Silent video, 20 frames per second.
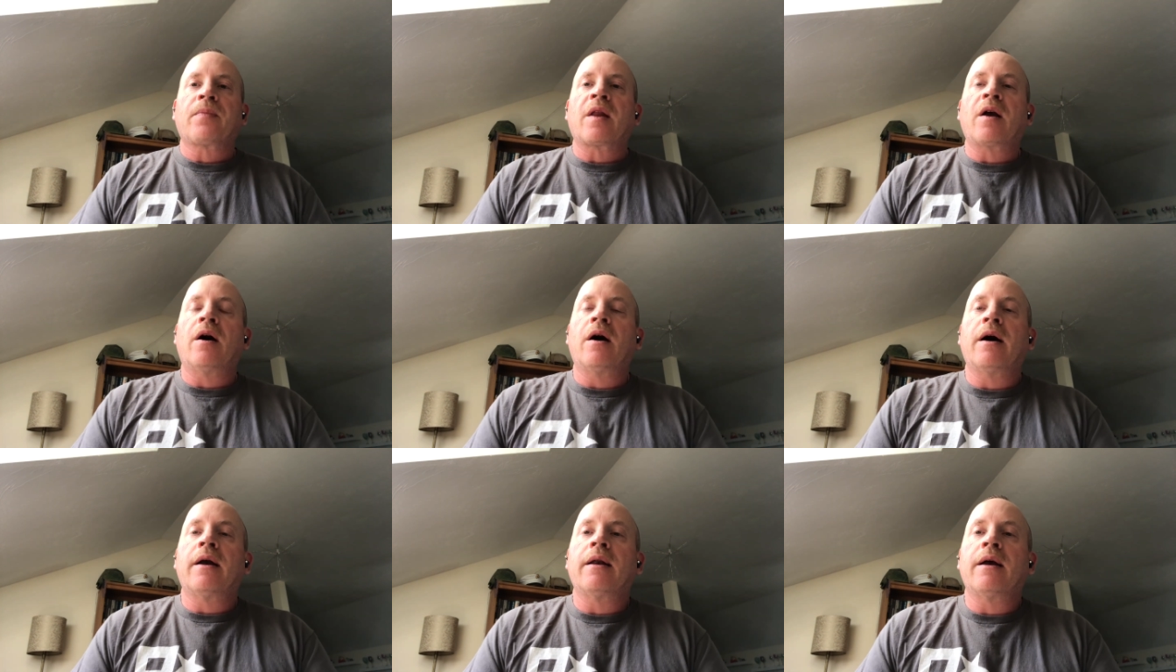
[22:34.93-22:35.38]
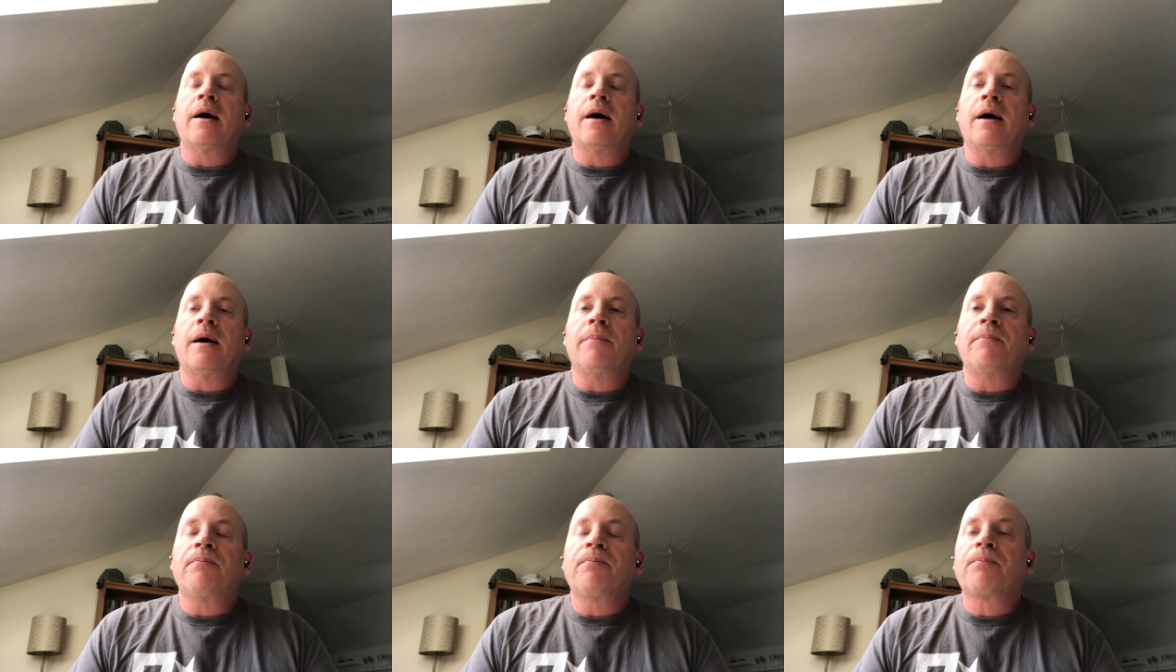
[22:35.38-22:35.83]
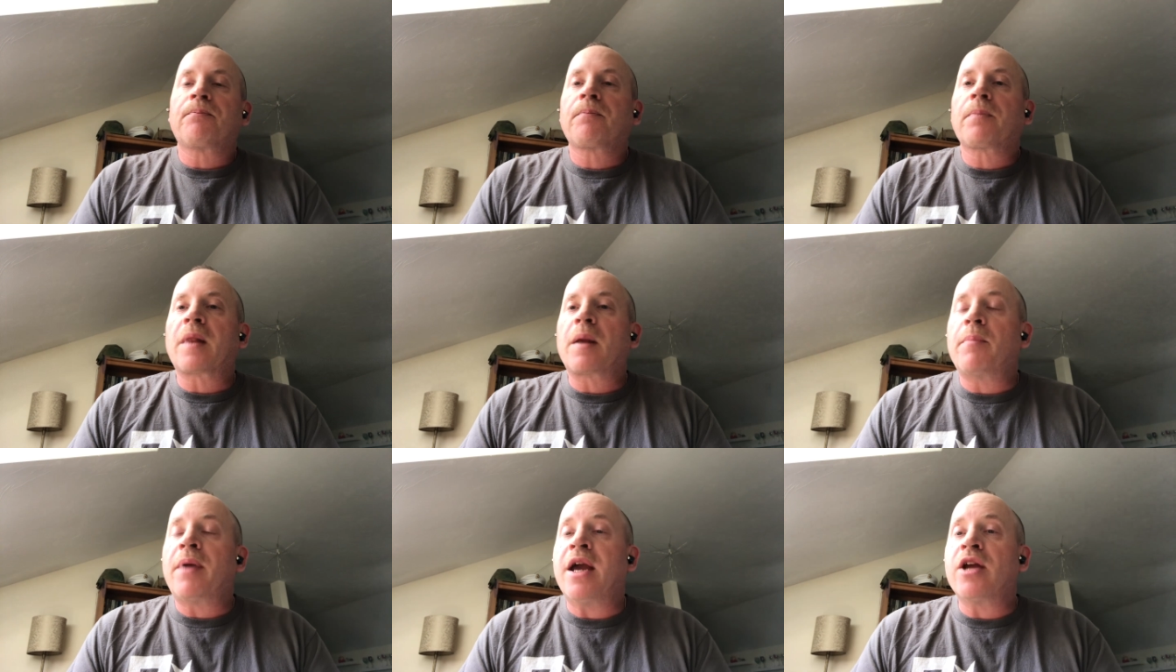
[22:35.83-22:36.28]
on
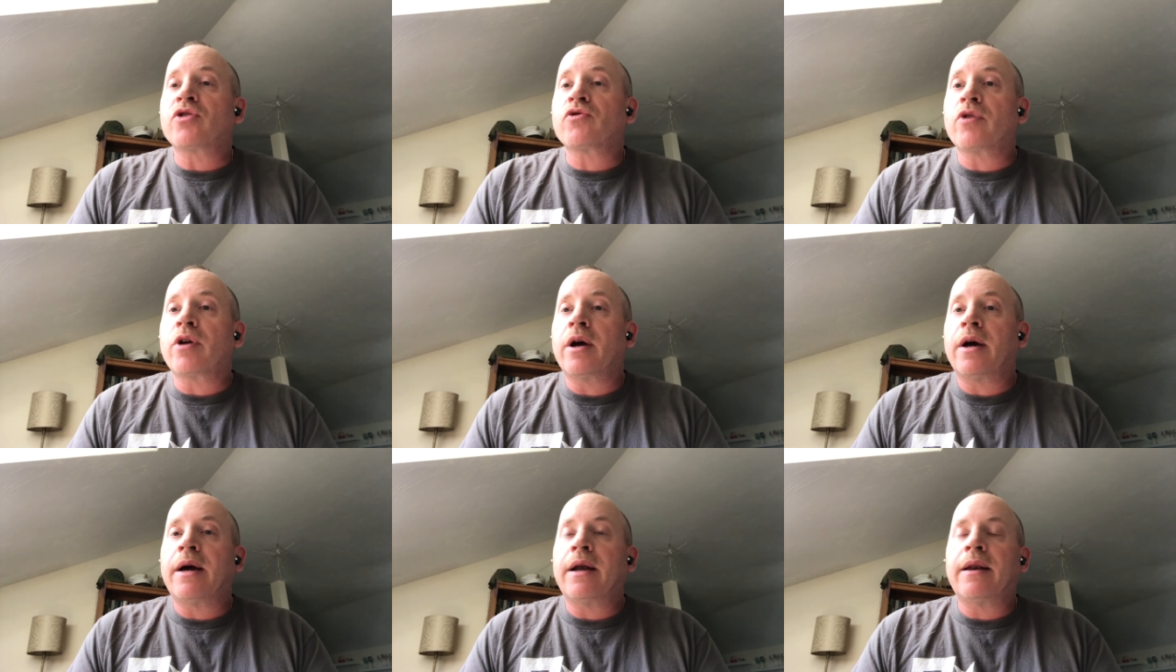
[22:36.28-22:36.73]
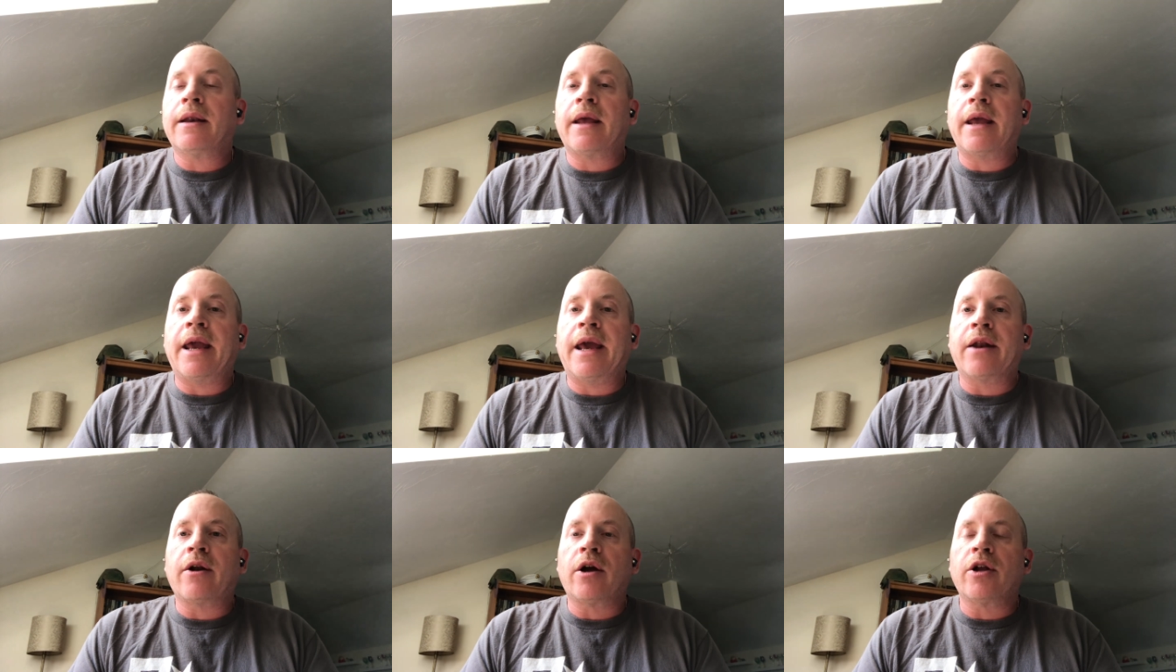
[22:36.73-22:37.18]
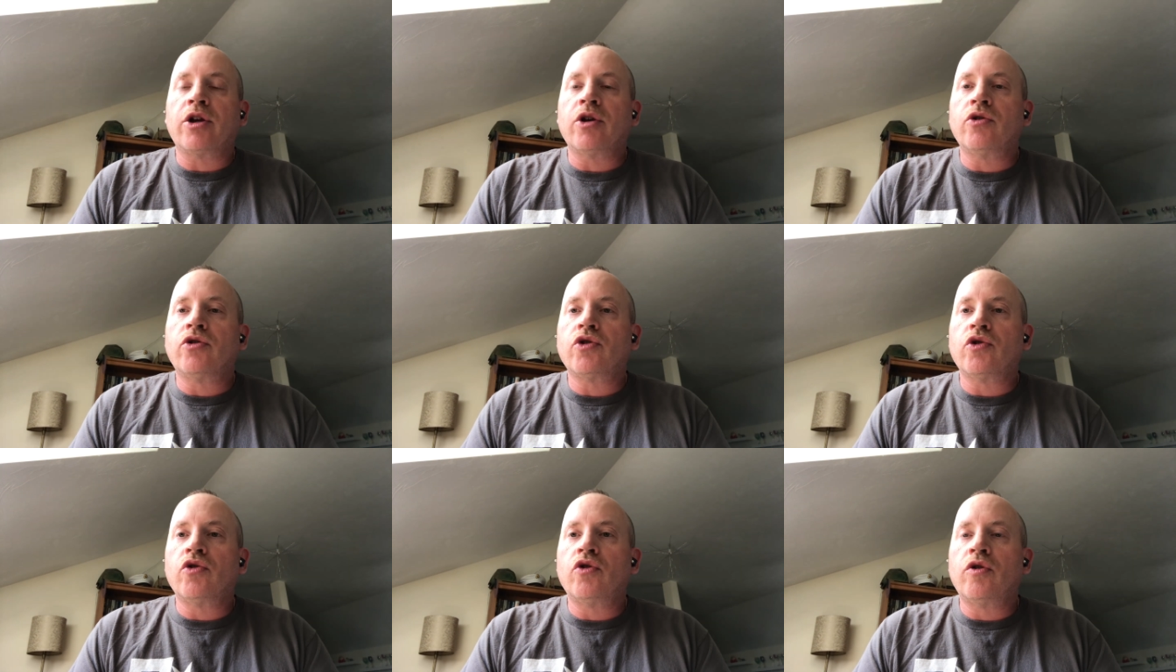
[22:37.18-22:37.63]
Patreon and on
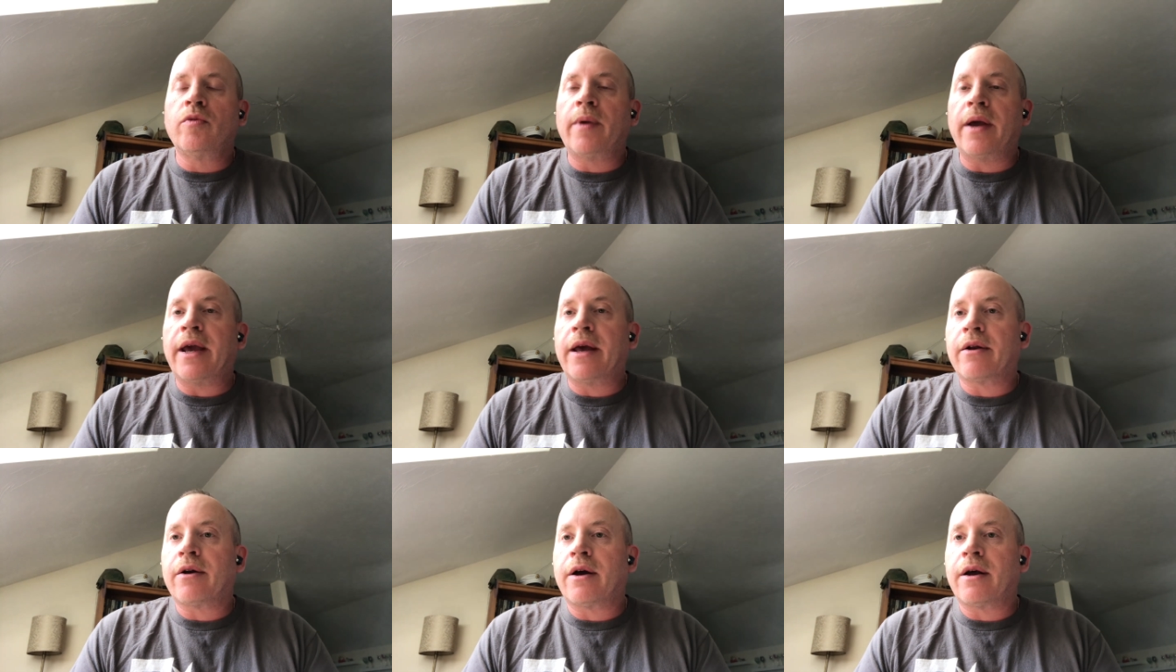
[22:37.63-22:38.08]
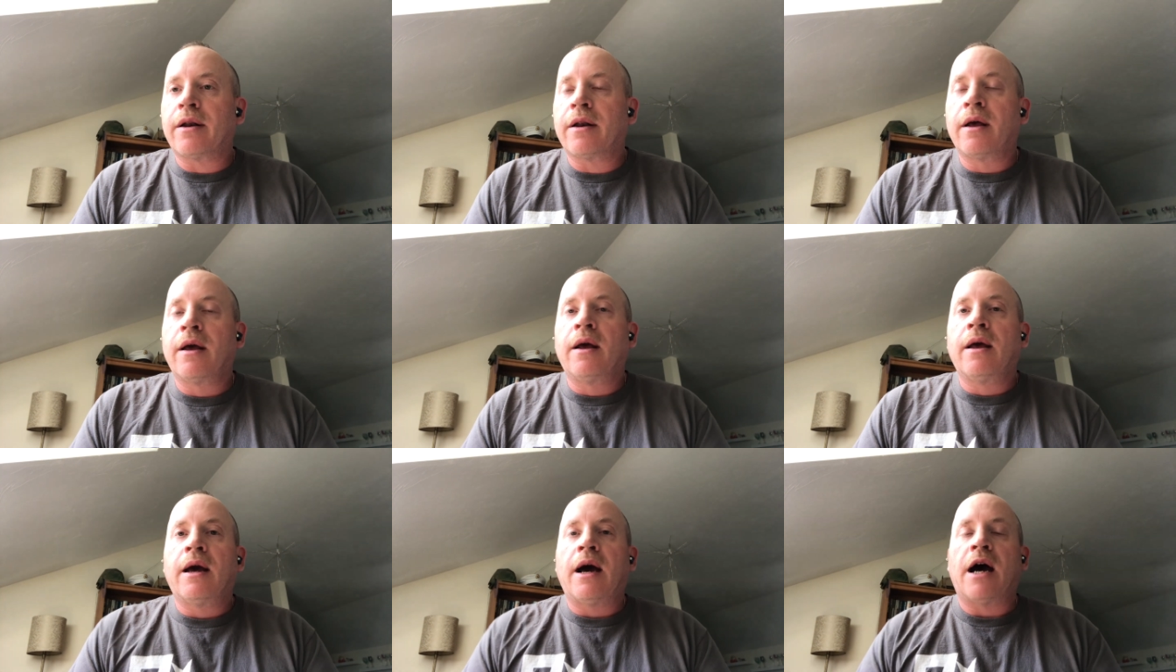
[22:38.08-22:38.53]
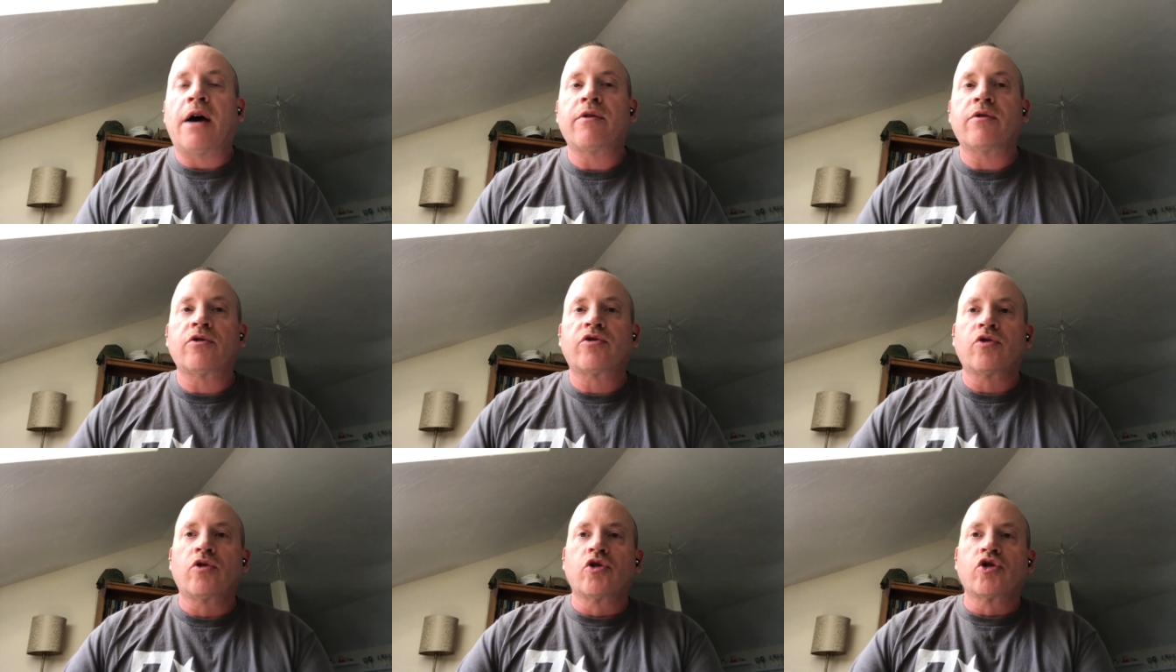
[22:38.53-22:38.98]
YouTube and on other
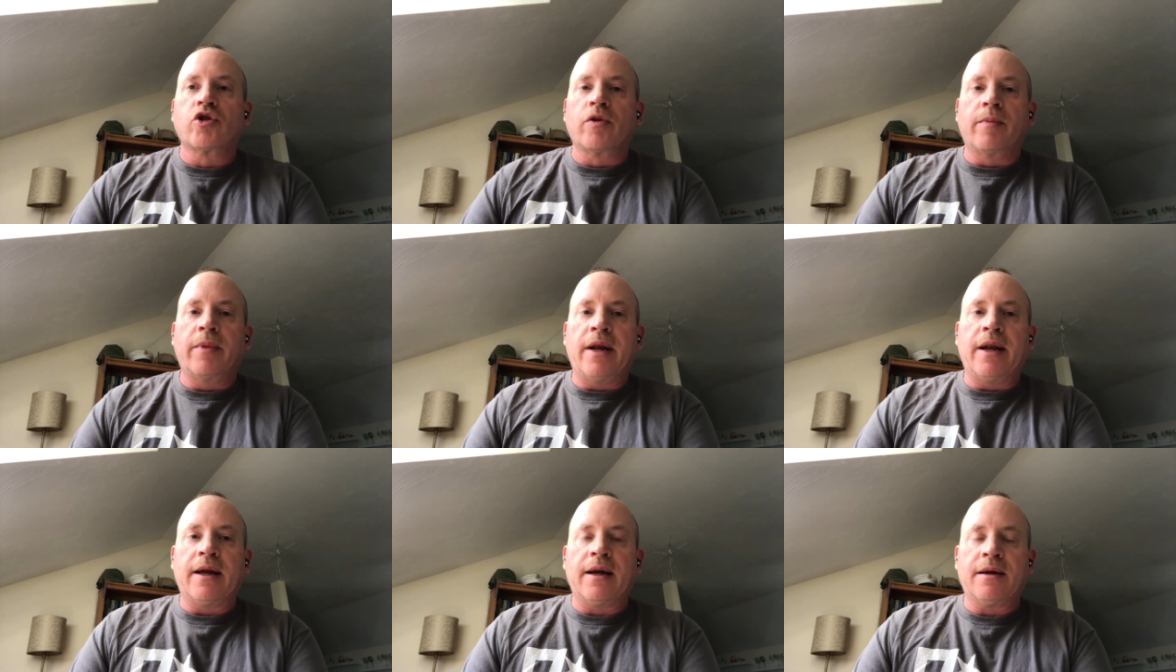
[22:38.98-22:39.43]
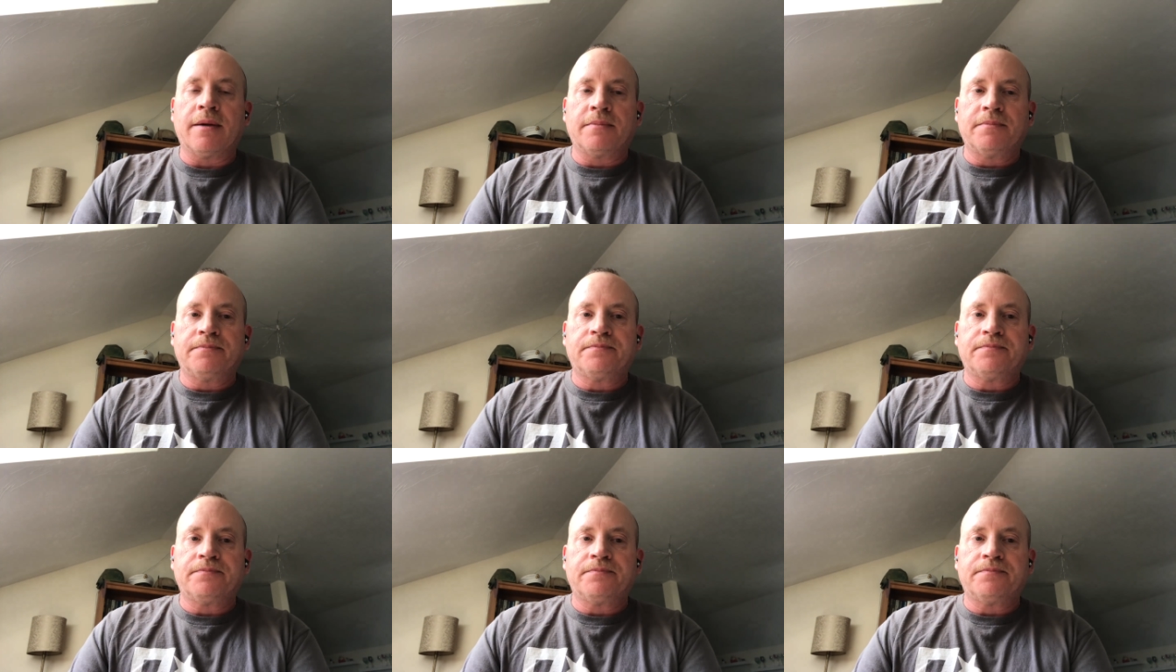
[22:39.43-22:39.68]
social media.